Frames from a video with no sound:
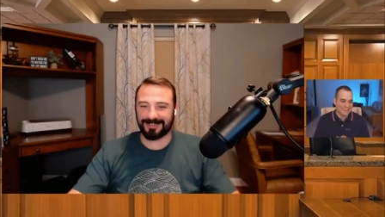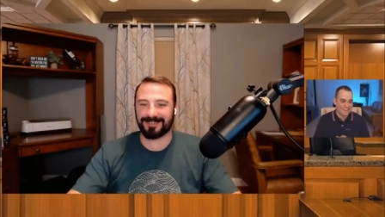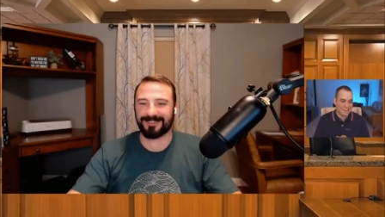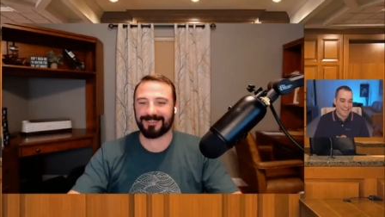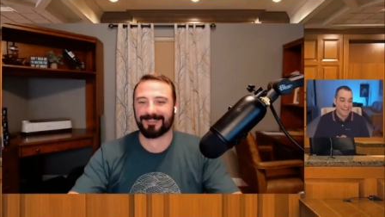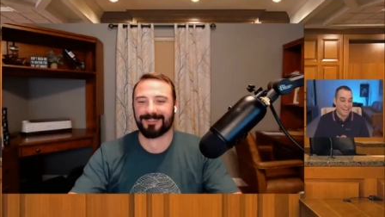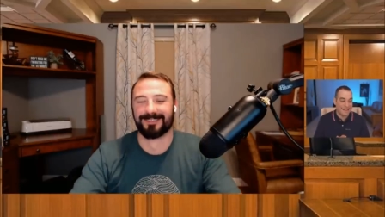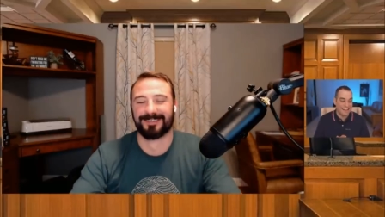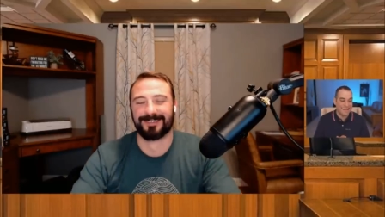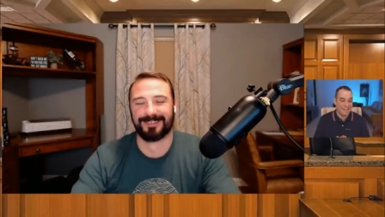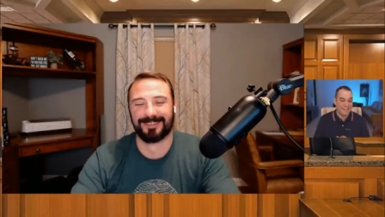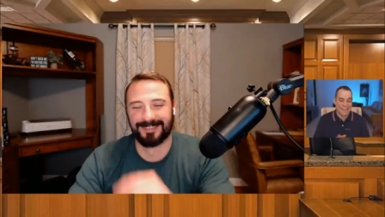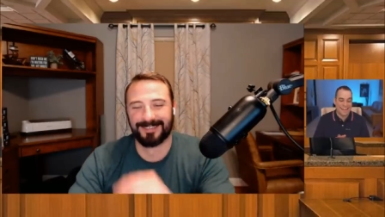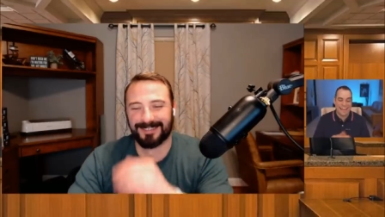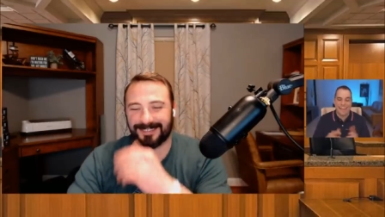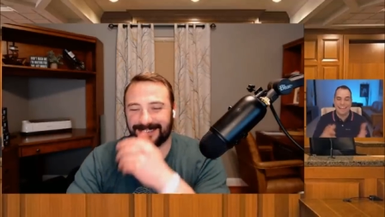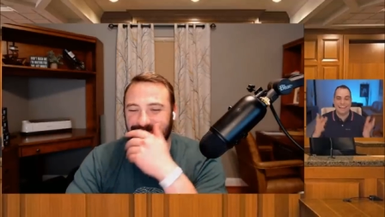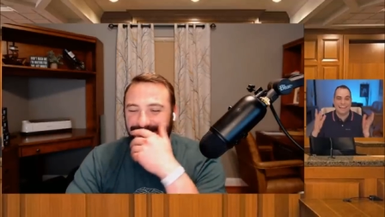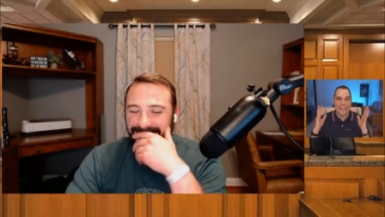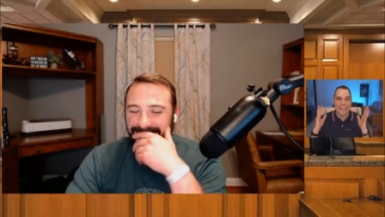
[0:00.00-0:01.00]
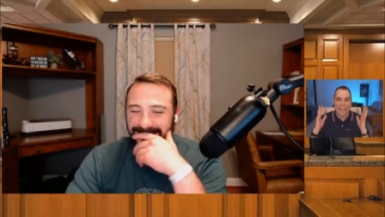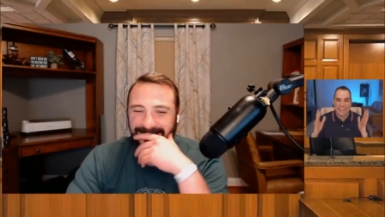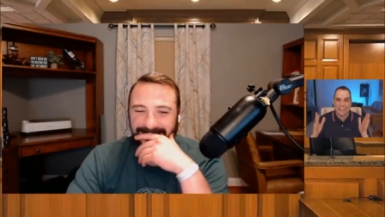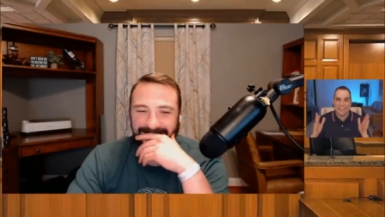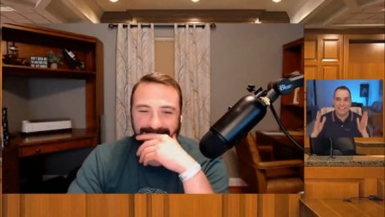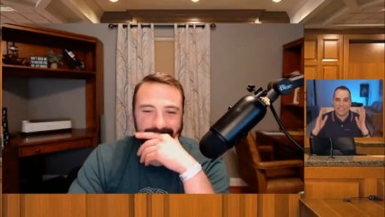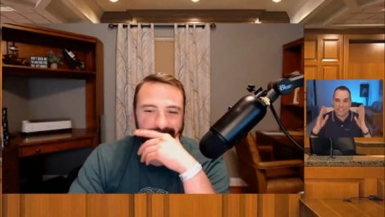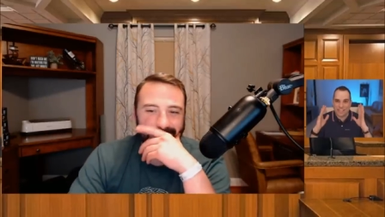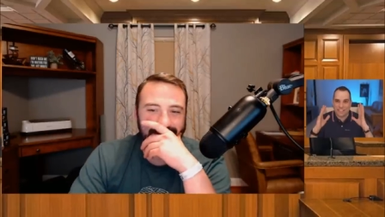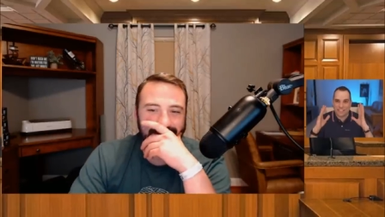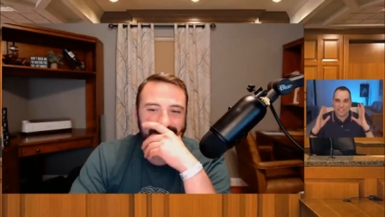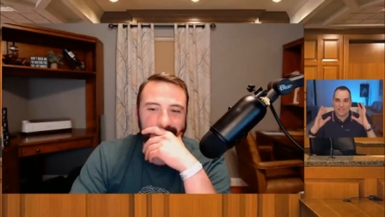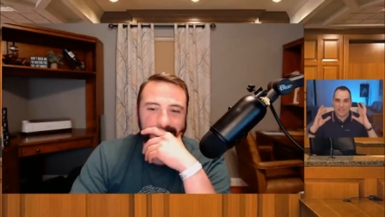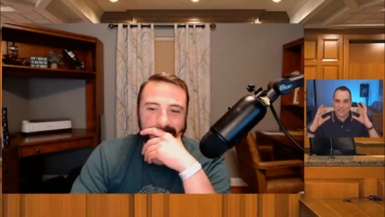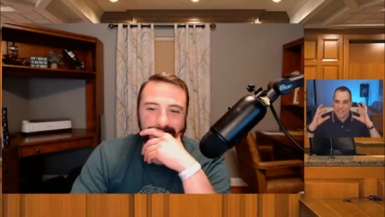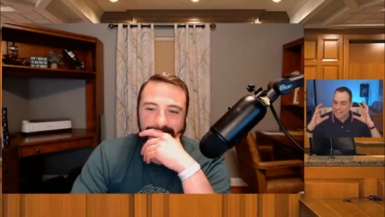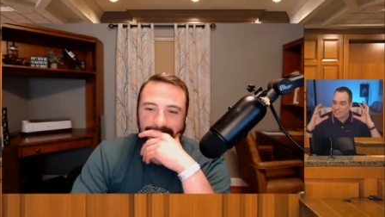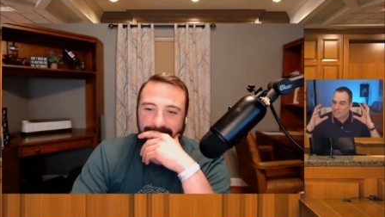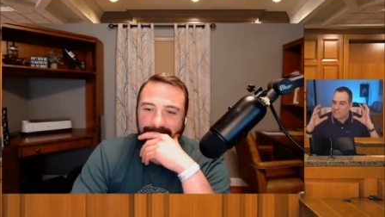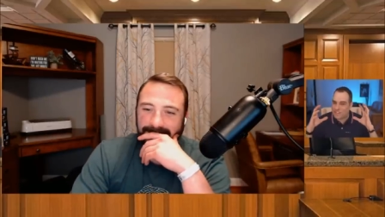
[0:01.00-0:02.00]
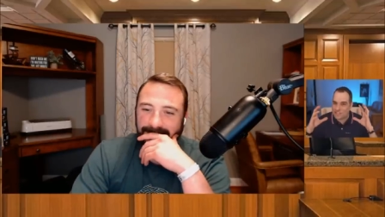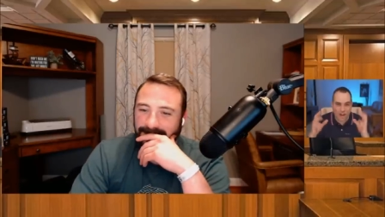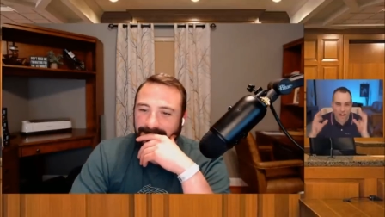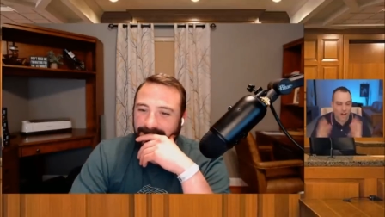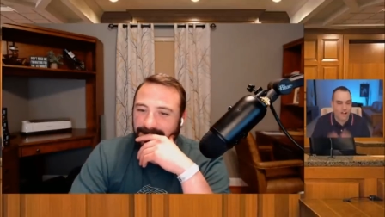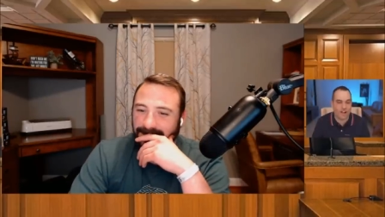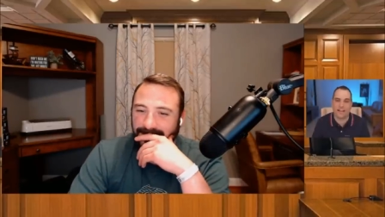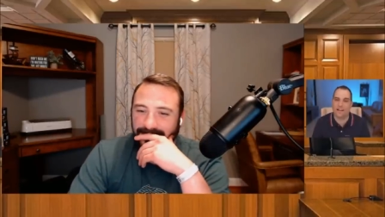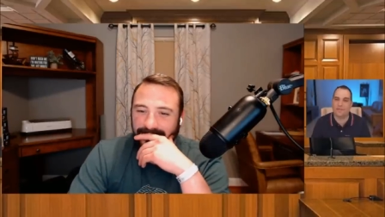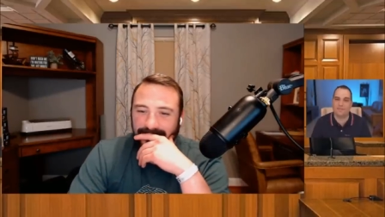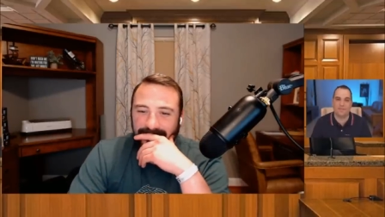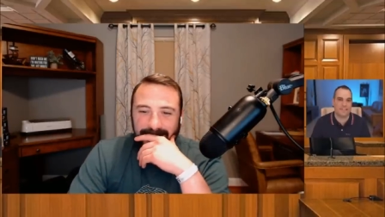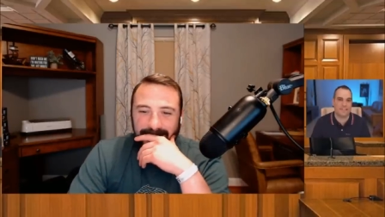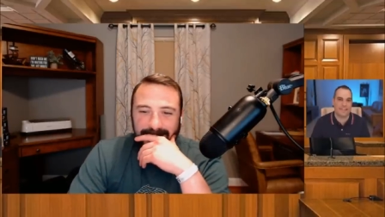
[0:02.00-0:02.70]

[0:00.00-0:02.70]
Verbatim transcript: yeah, and it and it just it just all comes